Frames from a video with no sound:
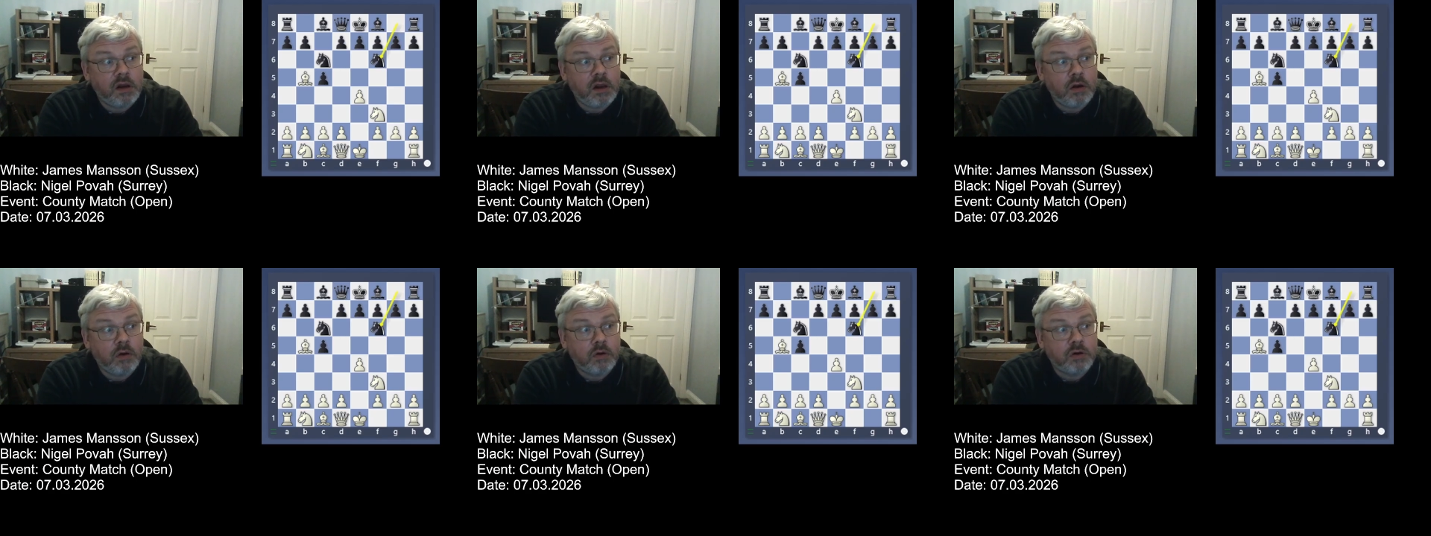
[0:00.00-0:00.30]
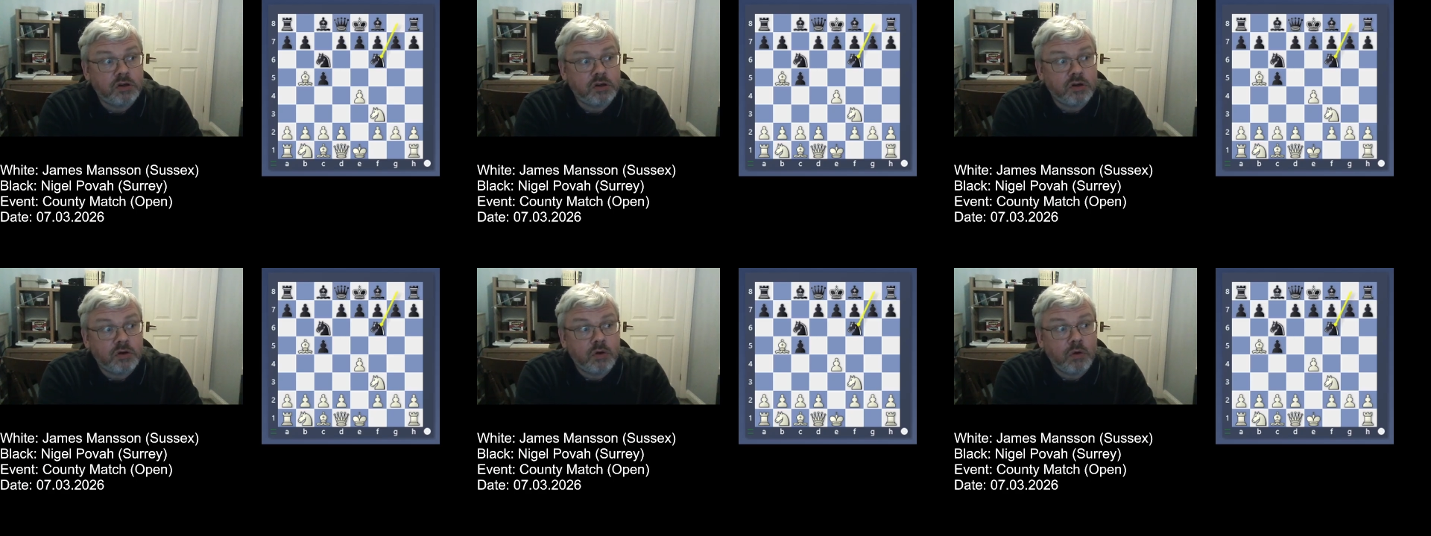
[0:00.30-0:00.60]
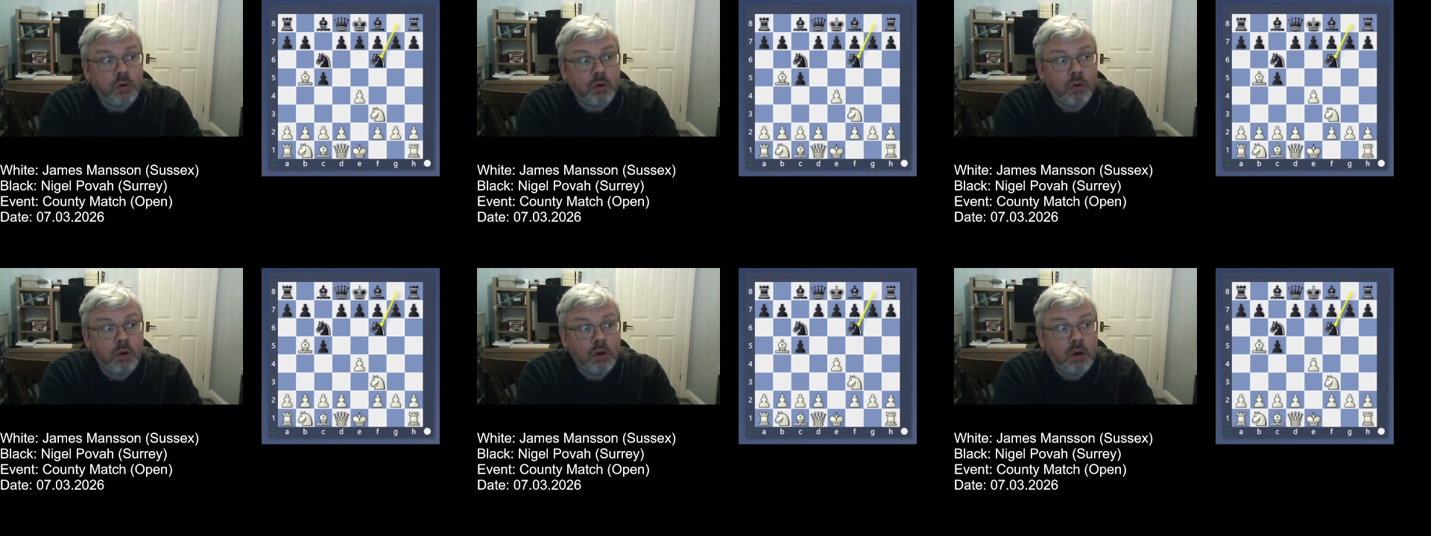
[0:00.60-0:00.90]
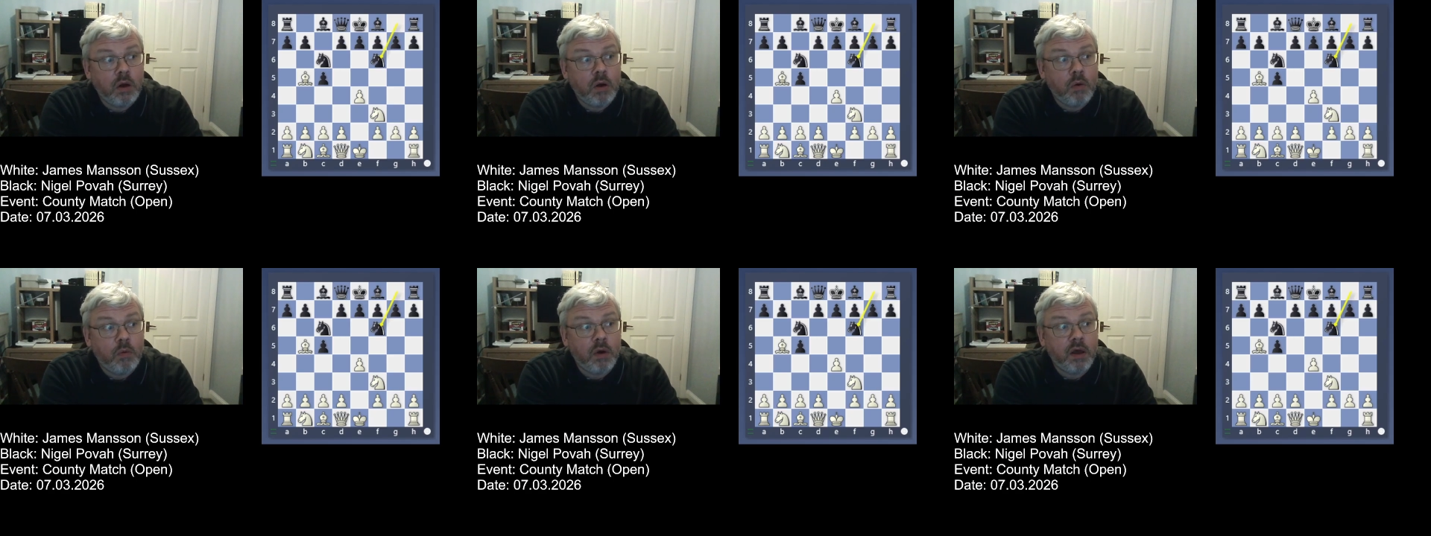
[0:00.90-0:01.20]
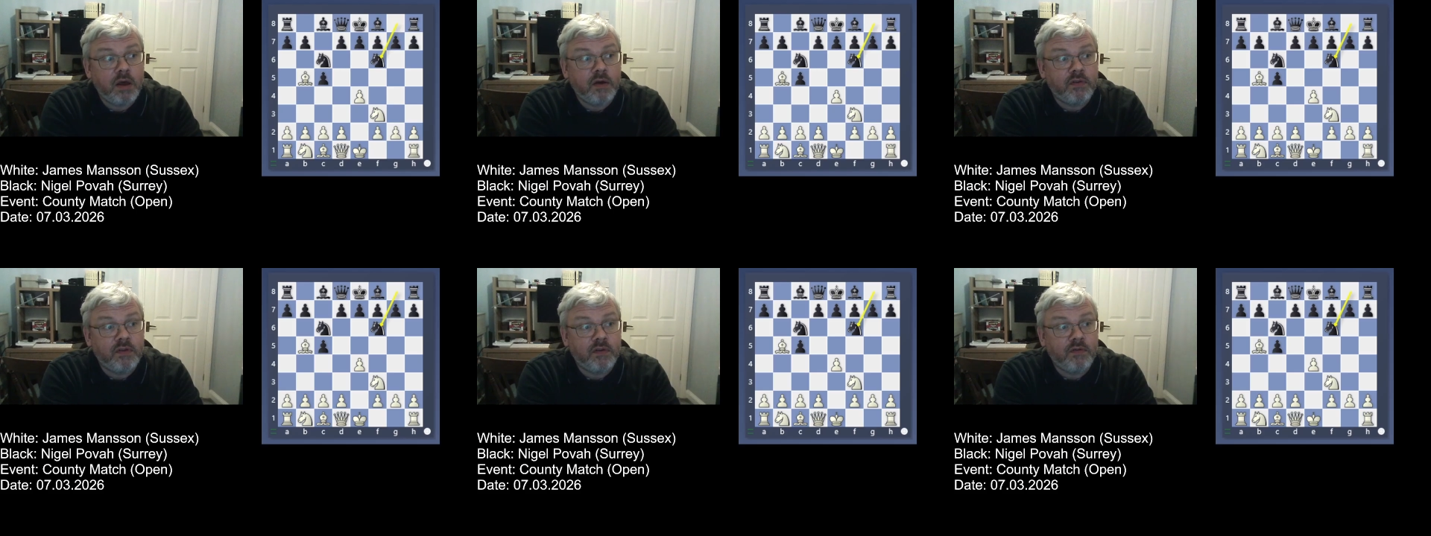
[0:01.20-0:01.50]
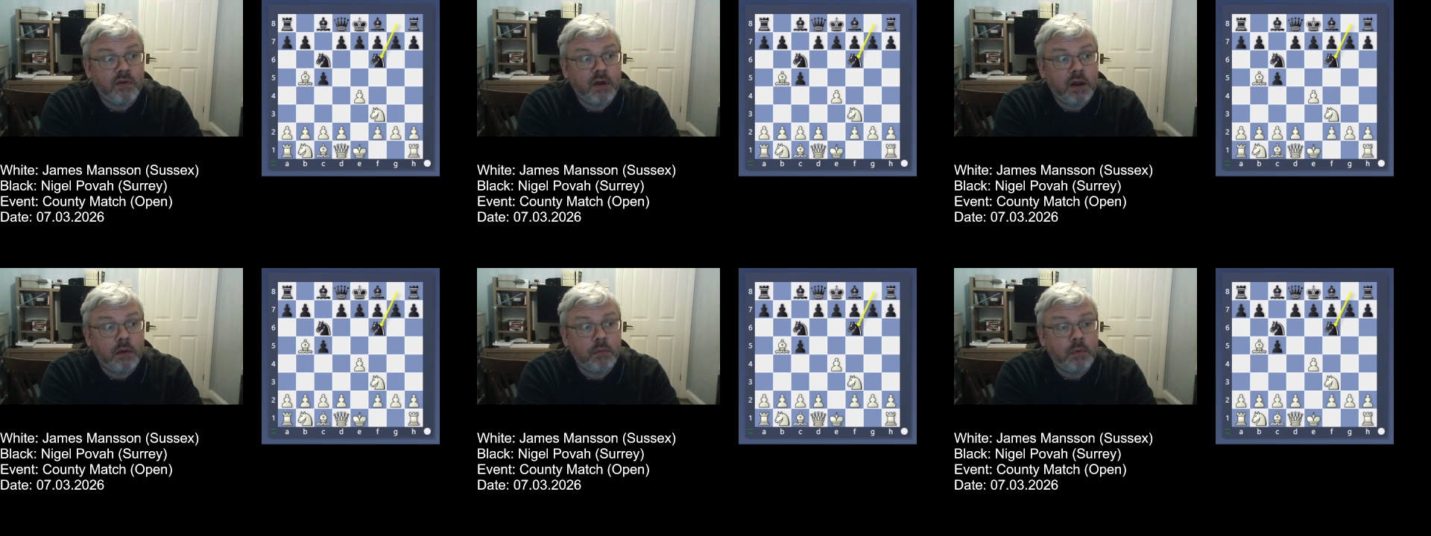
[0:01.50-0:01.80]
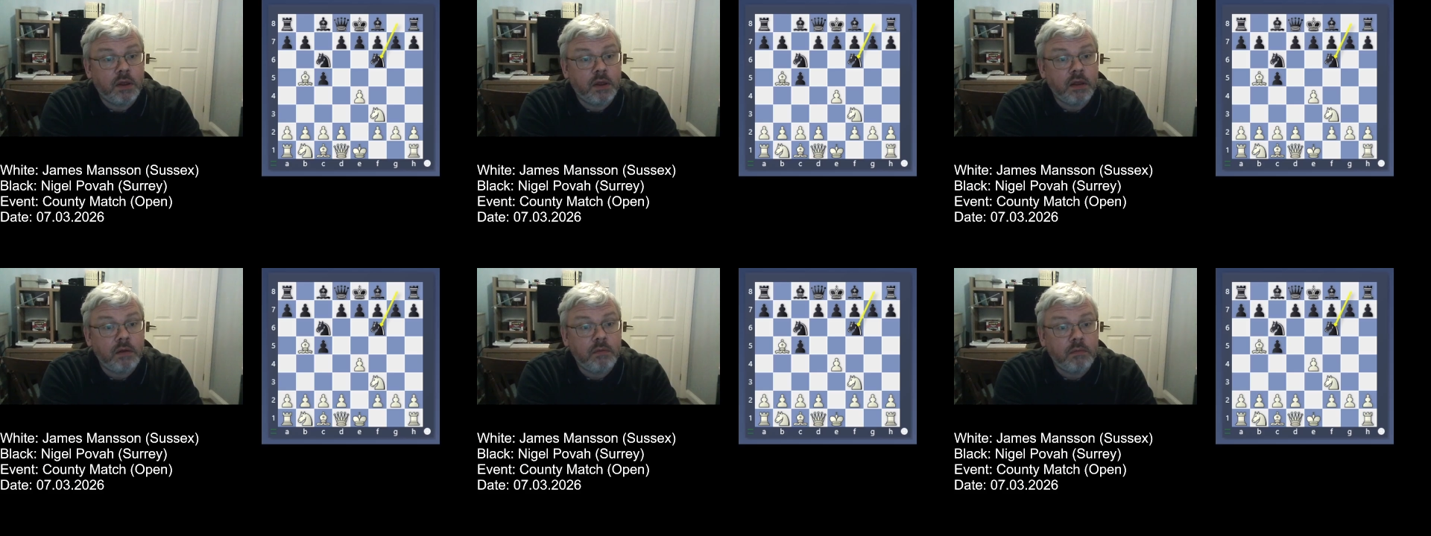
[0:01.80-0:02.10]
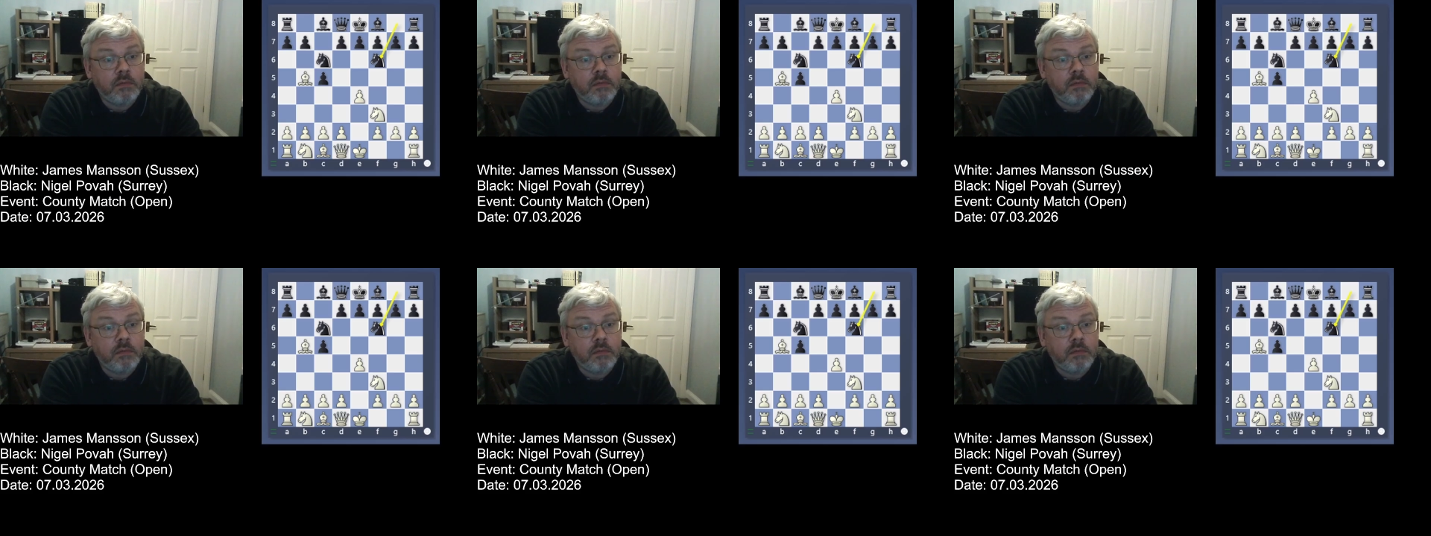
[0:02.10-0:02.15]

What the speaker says: logical way of developing.